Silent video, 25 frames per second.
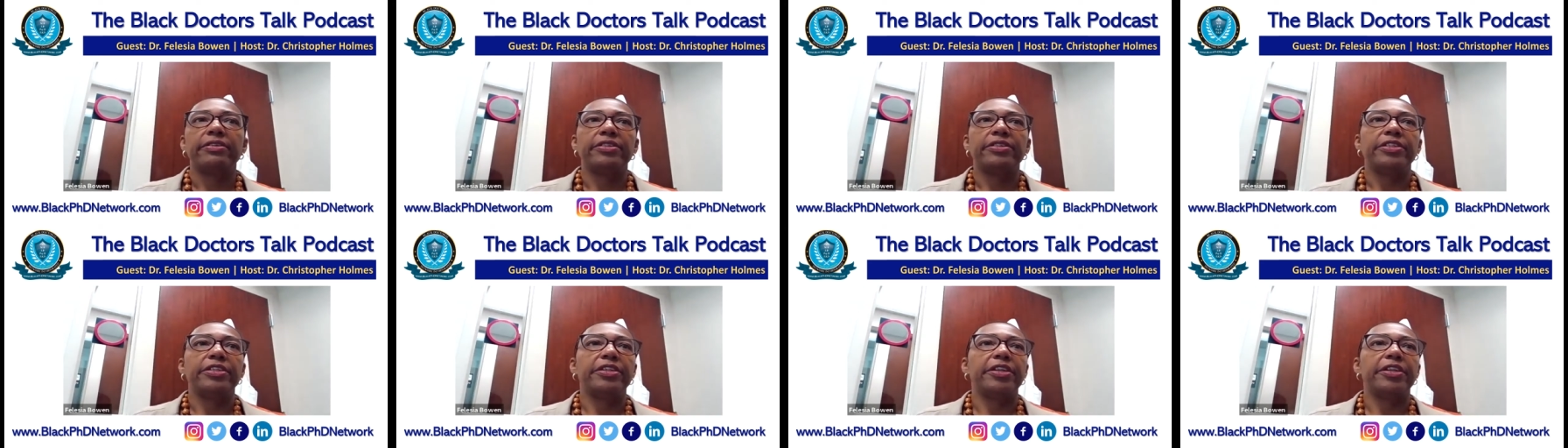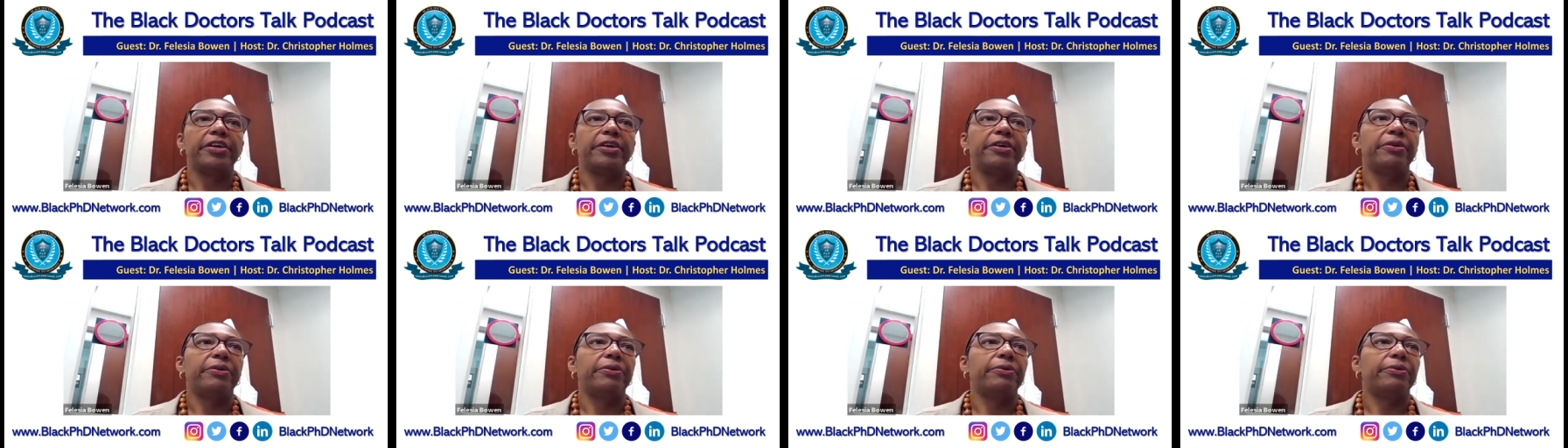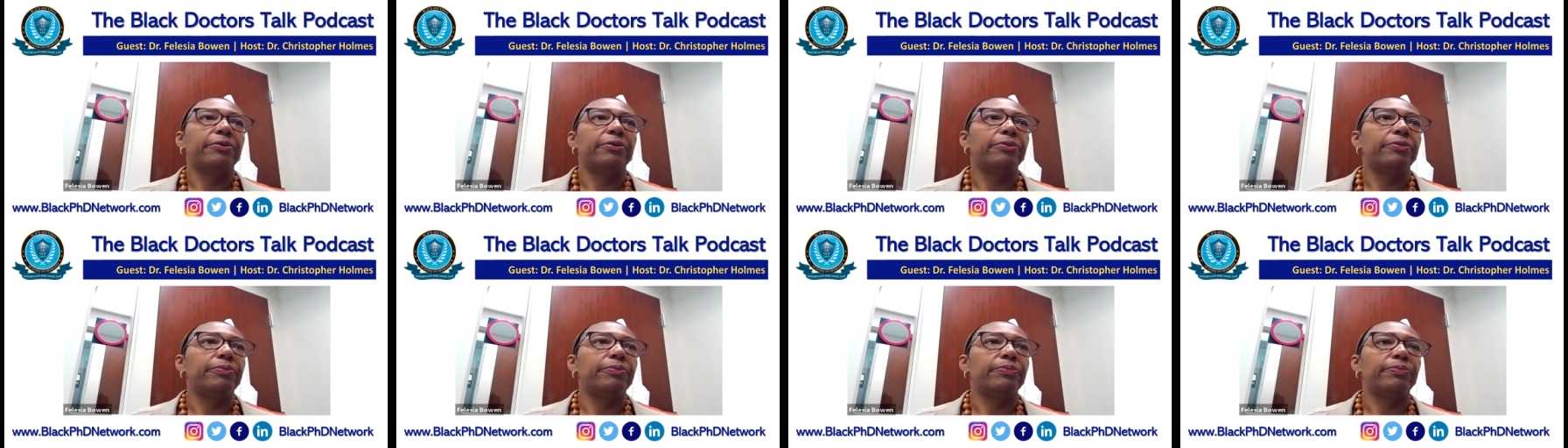you
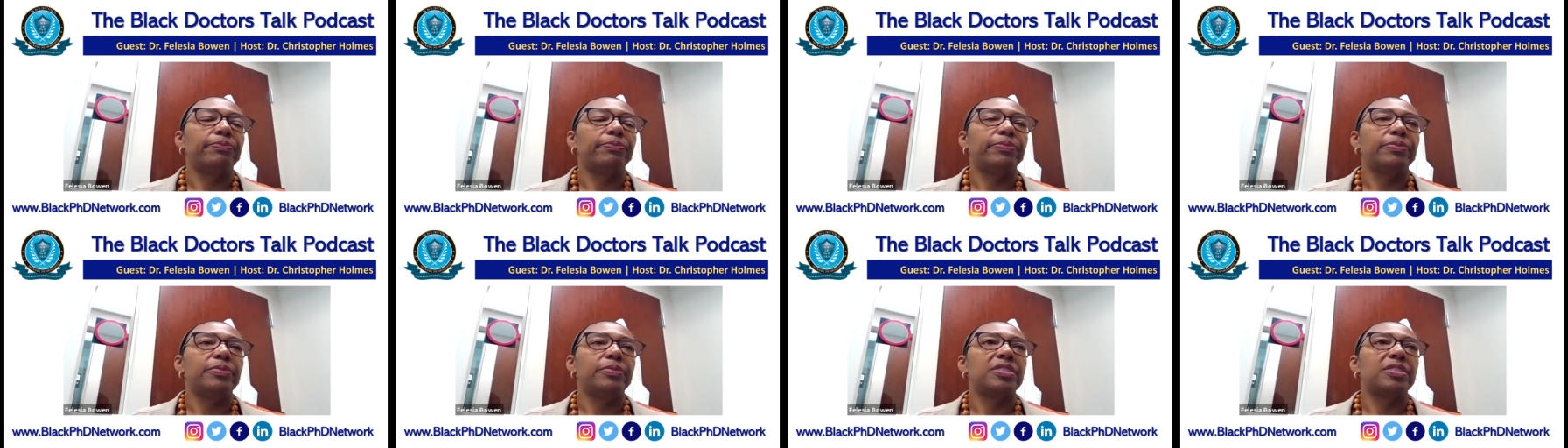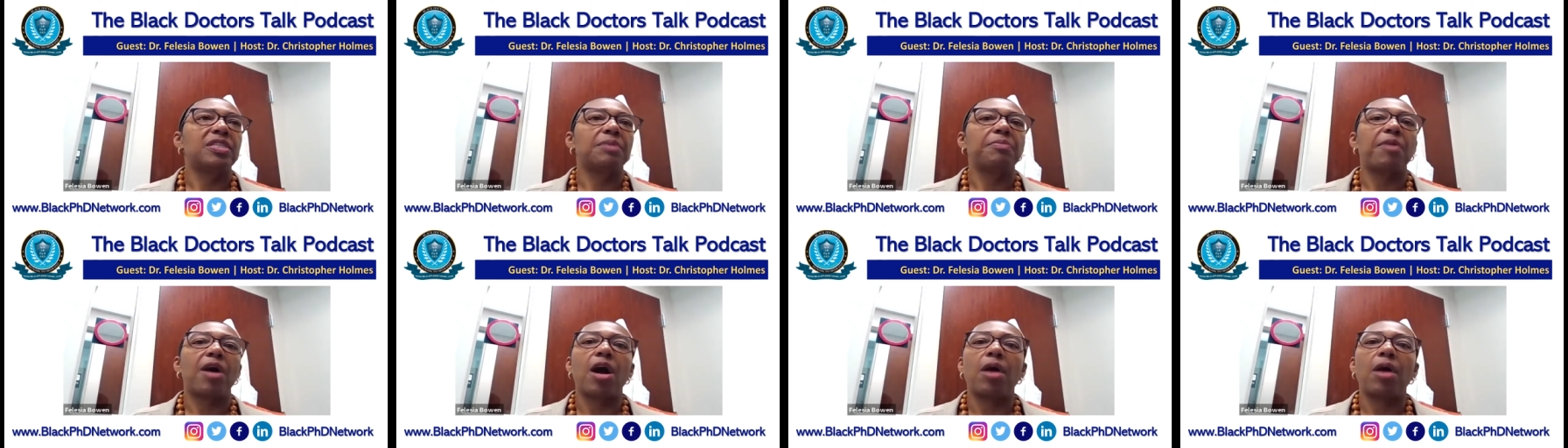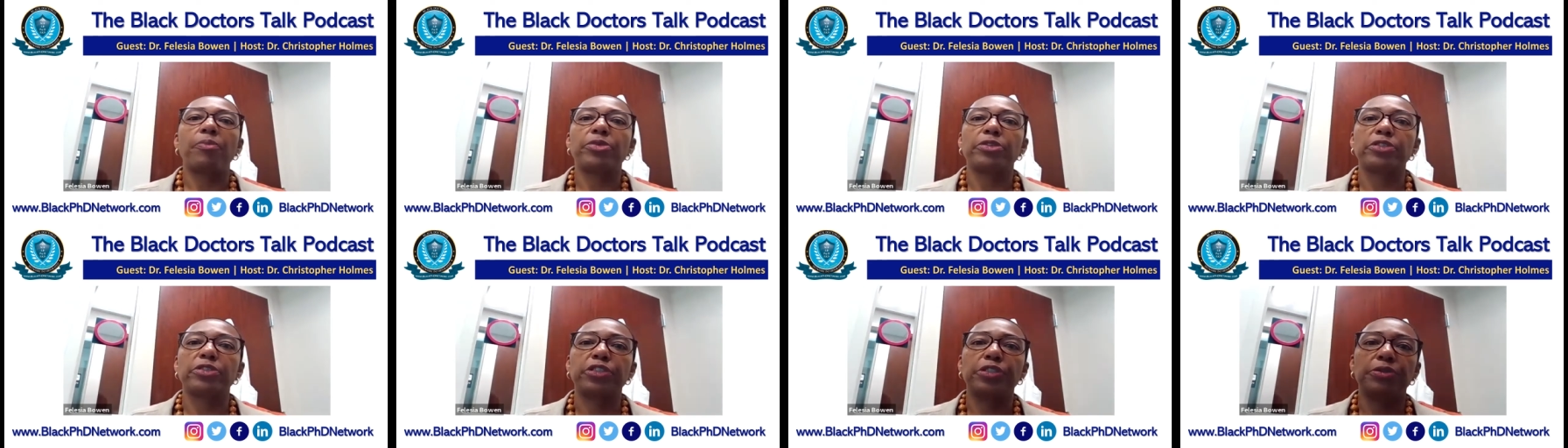know, some
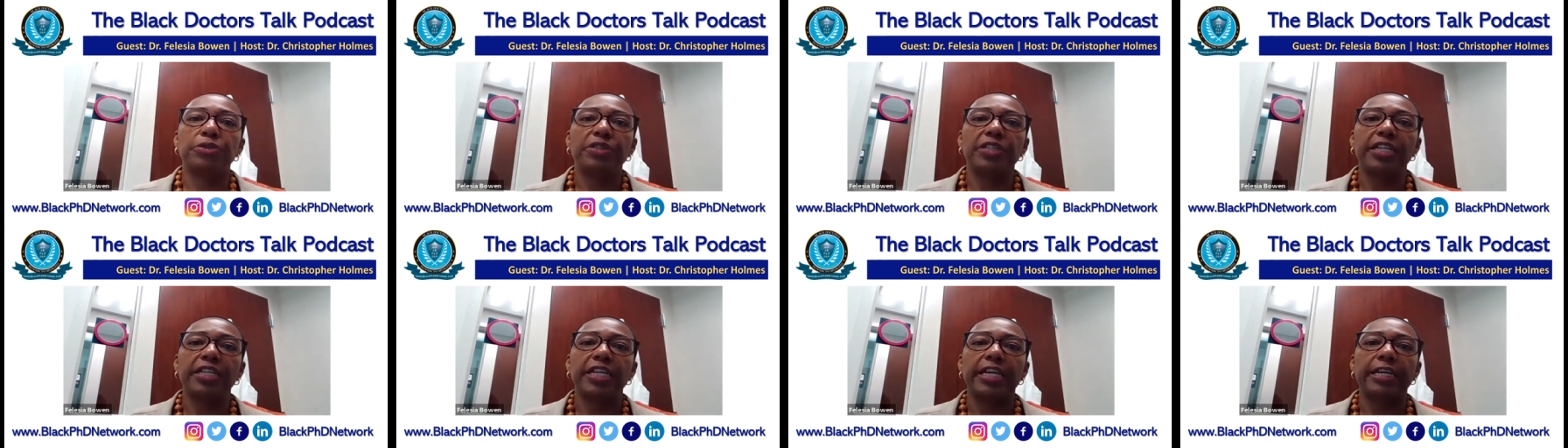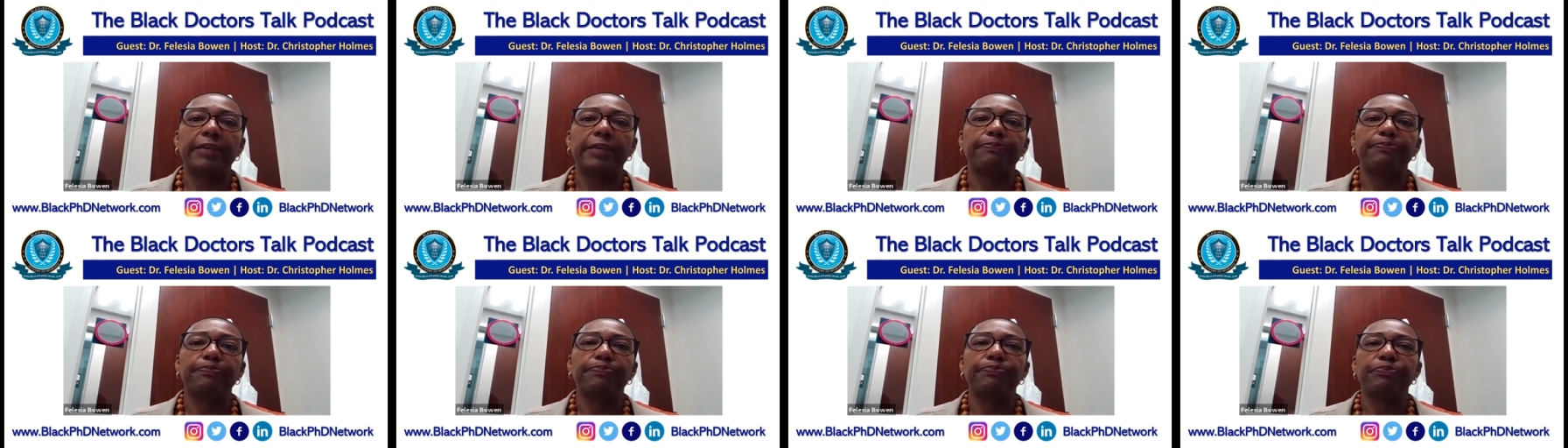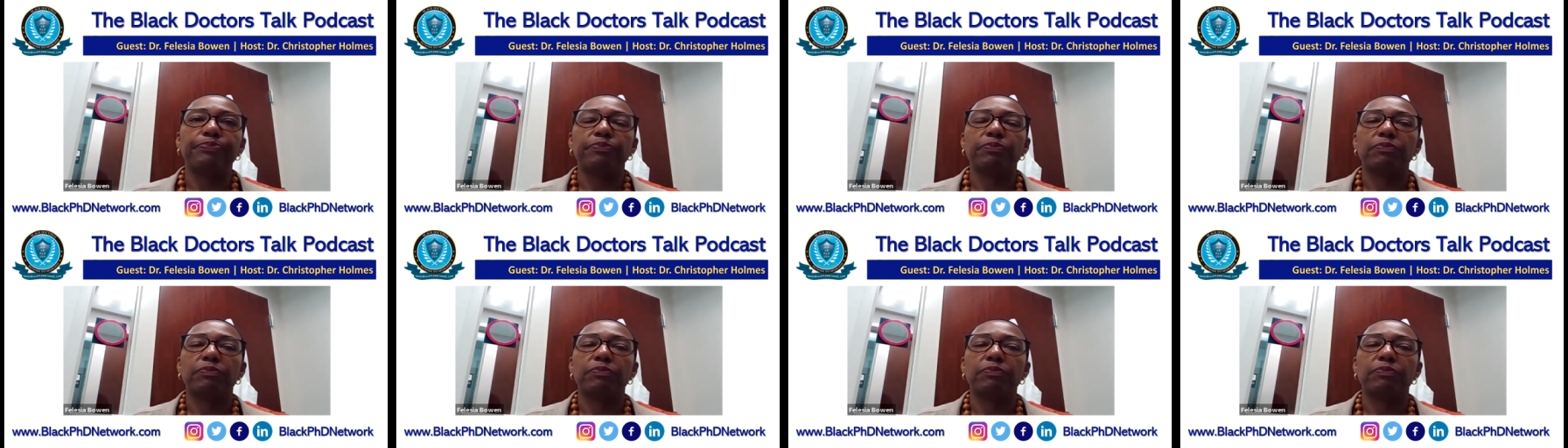opportunity,